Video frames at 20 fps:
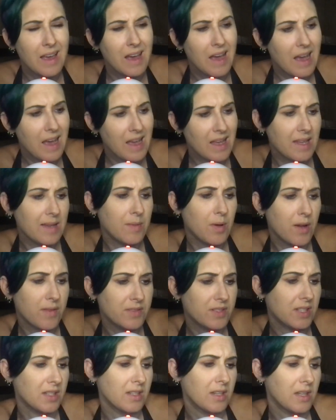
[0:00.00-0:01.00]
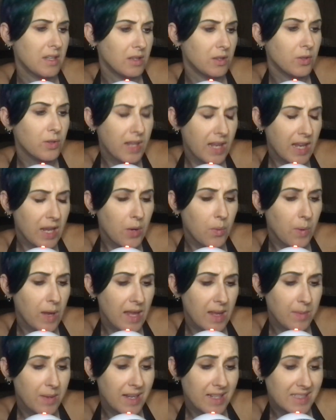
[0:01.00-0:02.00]
I am often looking
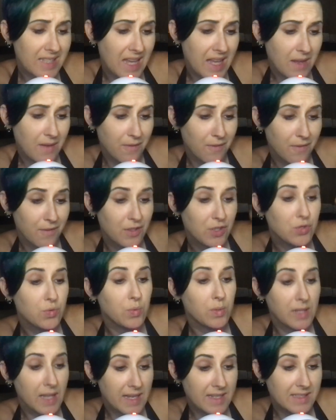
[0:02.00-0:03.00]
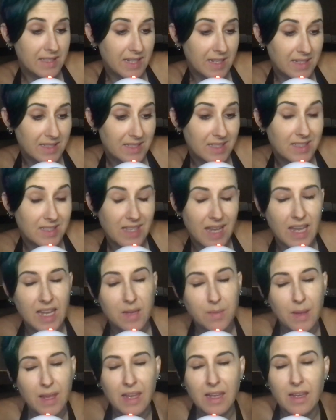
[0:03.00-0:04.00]
away because I am visualizing since I
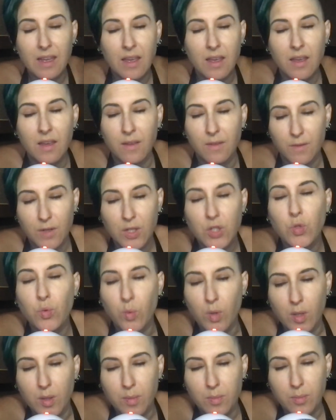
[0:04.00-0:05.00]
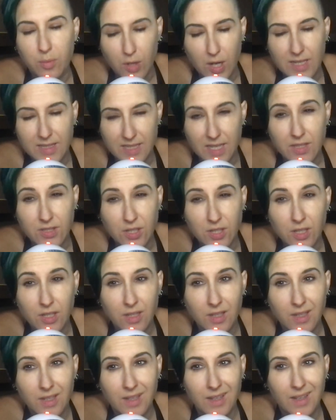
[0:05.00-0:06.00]
am a visual processor.
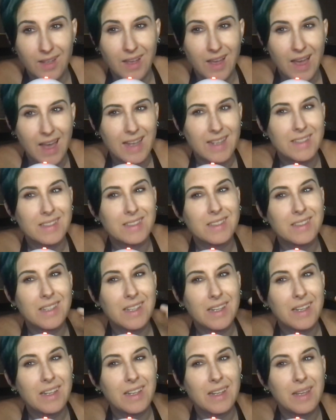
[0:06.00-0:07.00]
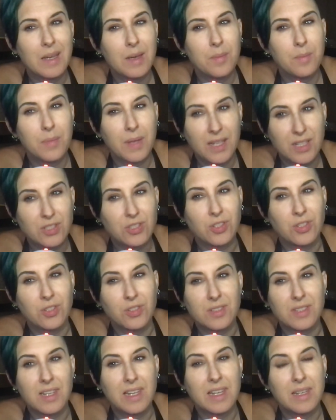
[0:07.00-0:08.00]
I see
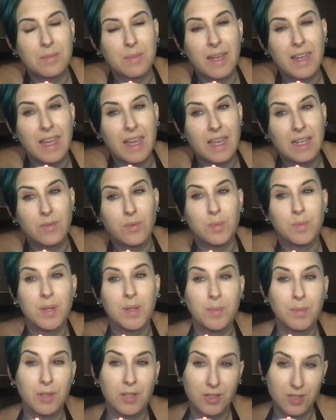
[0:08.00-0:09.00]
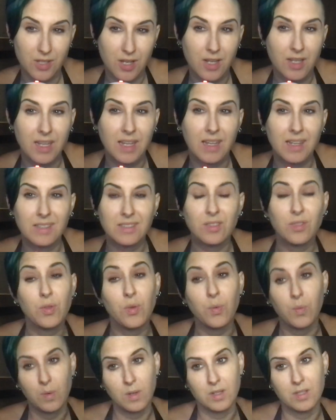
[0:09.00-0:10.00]
pictures in my head when people are talking, so the
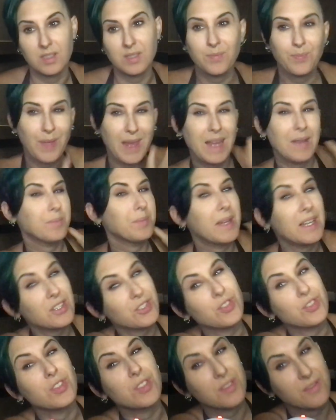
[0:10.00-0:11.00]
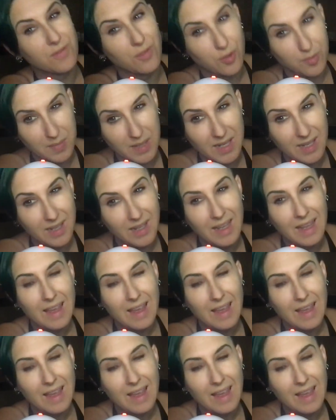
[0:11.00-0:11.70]
words paint pictures for me.